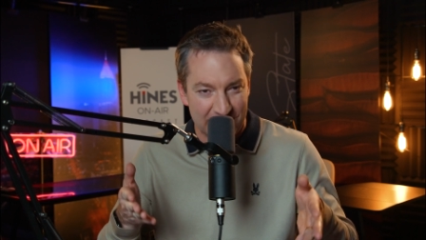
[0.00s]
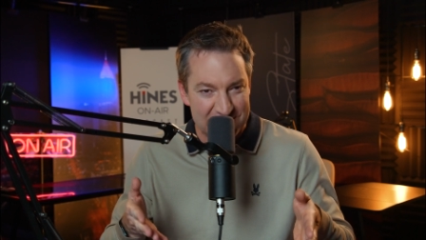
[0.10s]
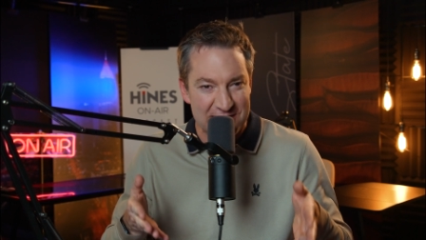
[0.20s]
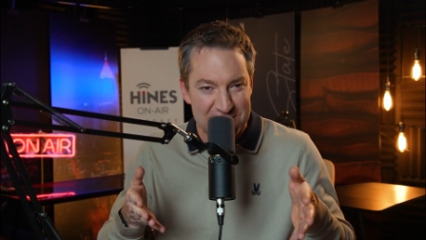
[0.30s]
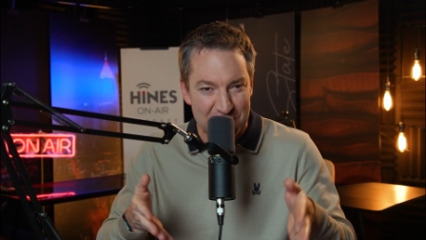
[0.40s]

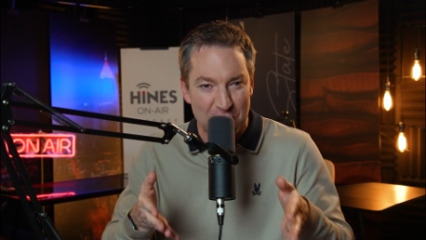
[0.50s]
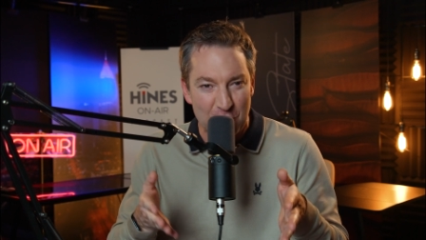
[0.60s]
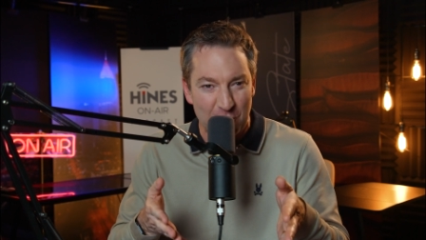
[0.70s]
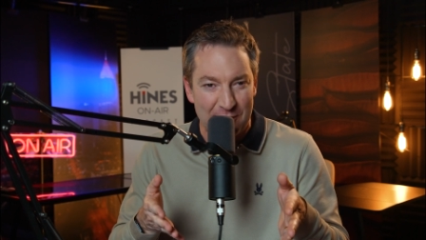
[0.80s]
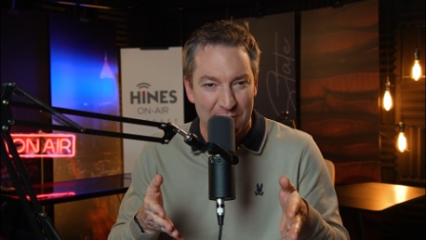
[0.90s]
It's easy to
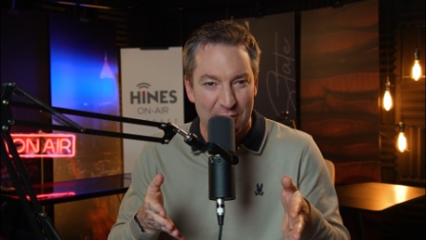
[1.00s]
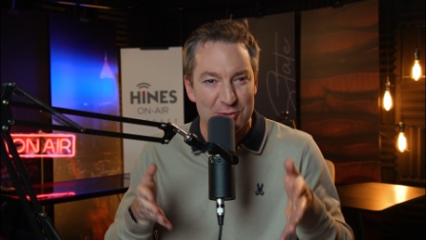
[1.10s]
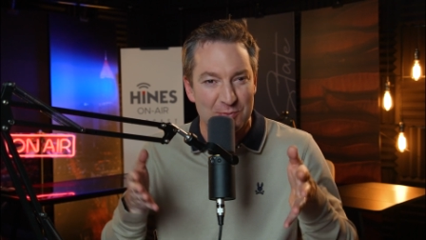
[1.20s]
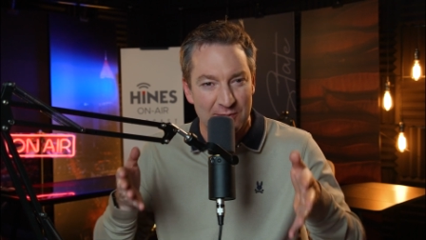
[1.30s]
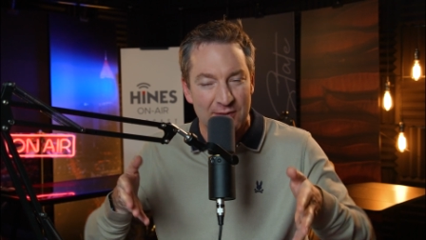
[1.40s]
co-create with
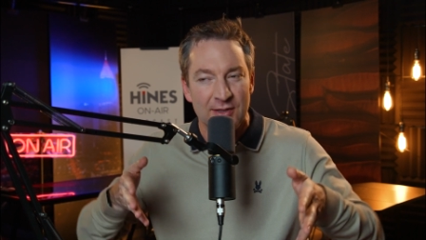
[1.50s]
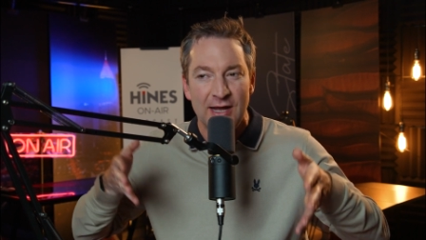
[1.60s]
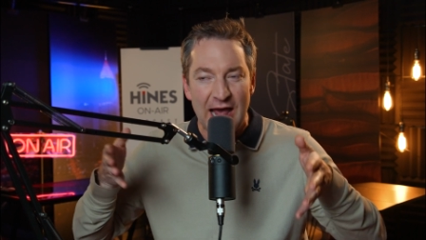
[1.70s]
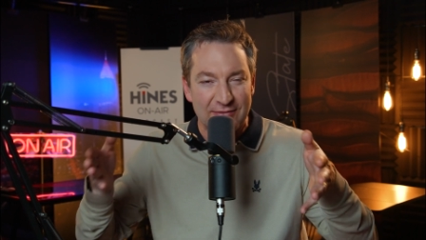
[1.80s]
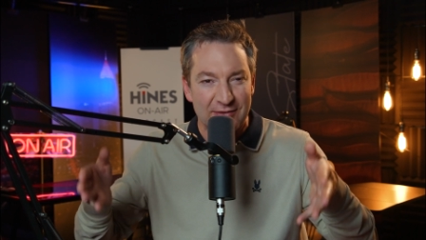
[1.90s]
those, but
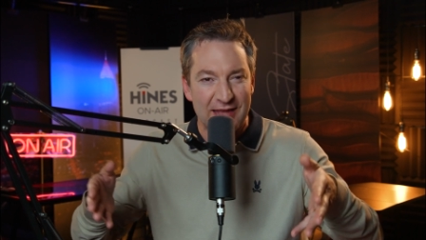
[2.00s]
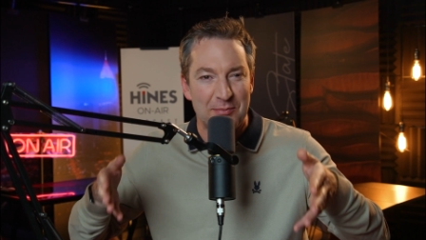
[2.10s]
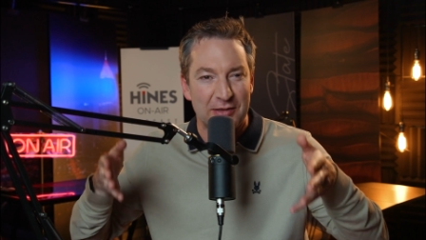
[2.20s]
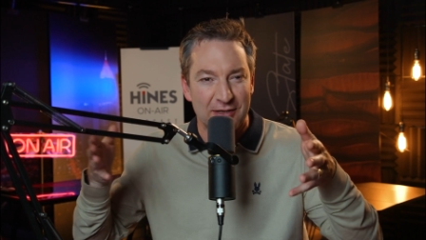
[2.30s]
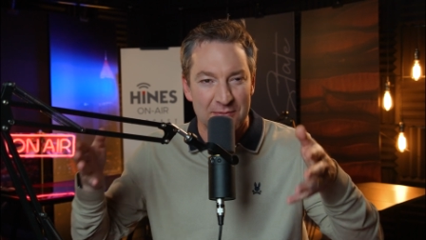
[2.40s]
after that
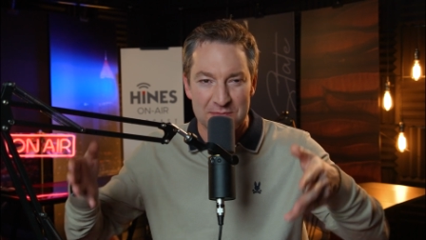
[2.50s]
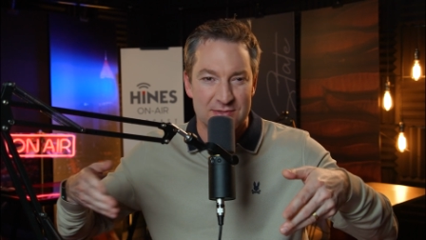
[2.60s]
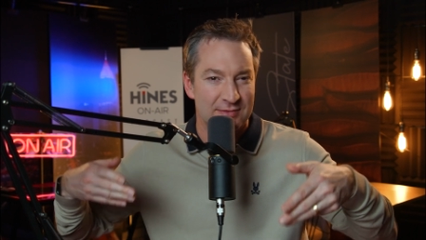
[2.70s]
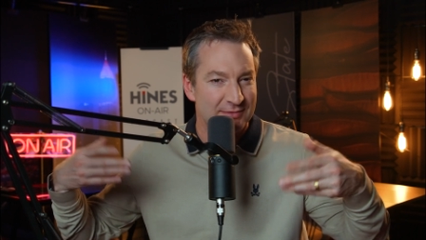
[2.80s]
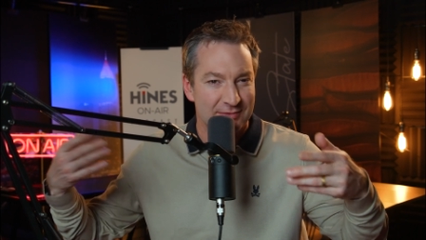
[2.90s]

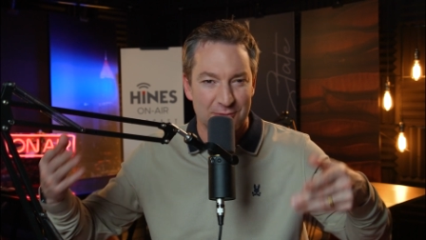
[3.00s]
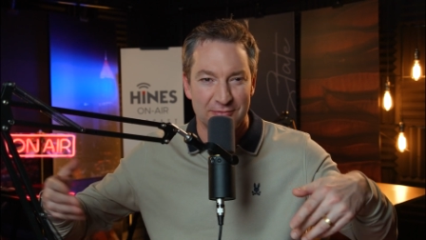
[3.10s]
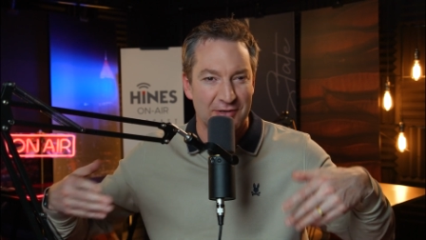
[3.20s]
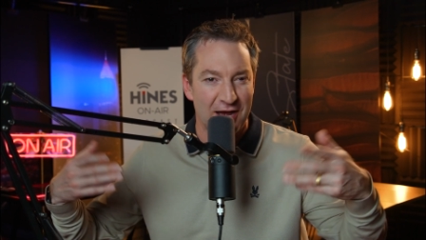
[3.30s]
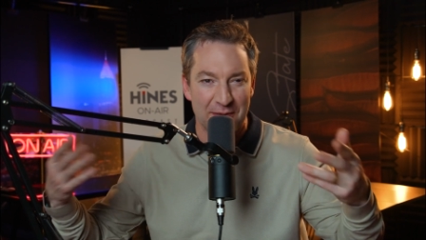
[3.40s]
becomes sort
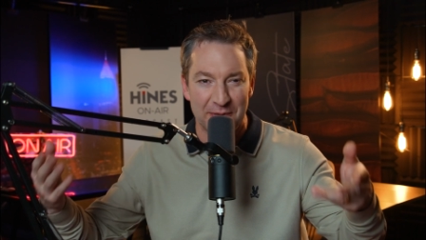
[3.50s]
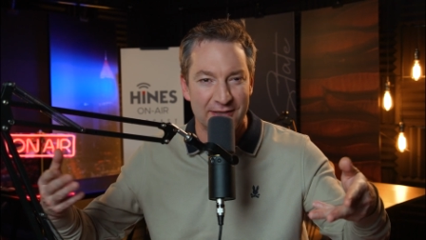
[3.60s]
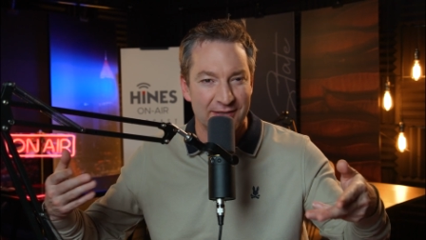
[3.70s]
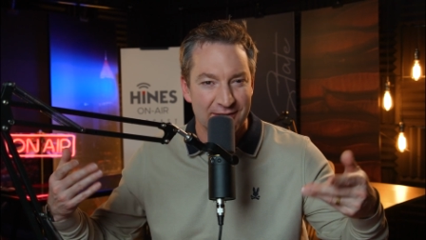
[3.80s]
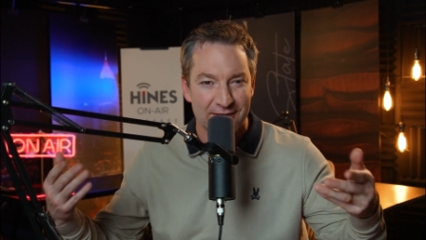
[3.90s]
of common.